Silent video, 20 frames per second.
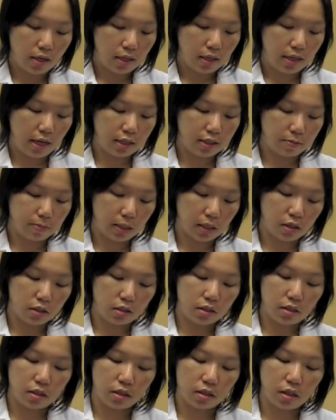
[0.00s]
That's because
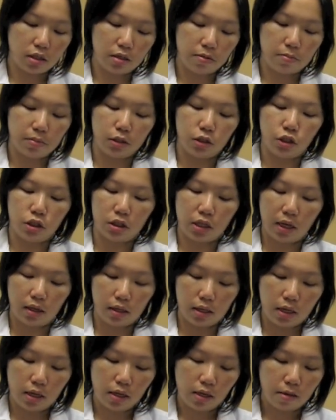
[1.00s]
there's going to be
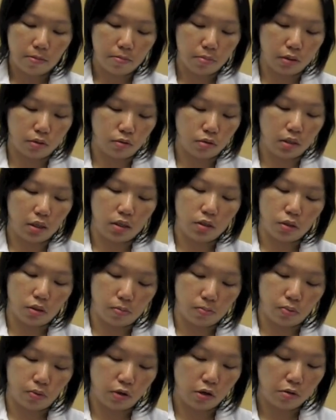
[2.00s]
jelly between your
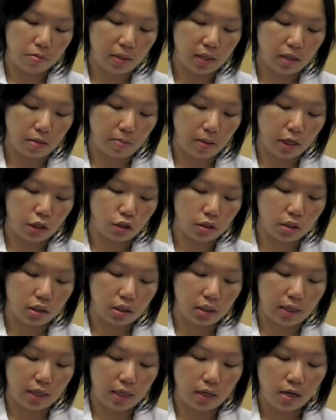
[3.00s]
probe and the patient's
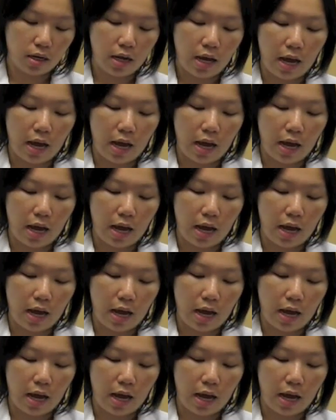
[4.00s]
skin,